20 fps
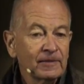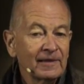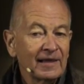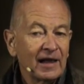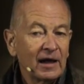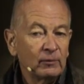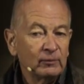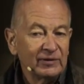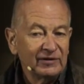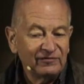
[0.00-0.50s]

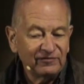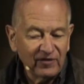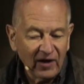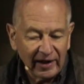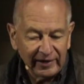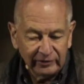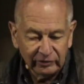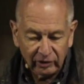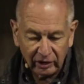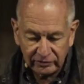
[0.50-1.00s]
And we
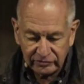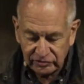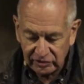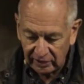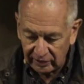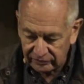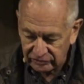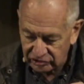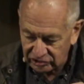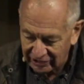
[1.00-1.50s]
find
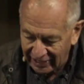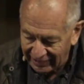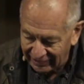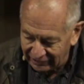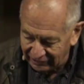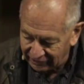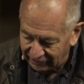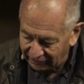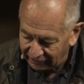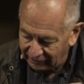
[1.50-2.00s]
ourselves
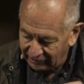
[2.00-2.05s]
standing,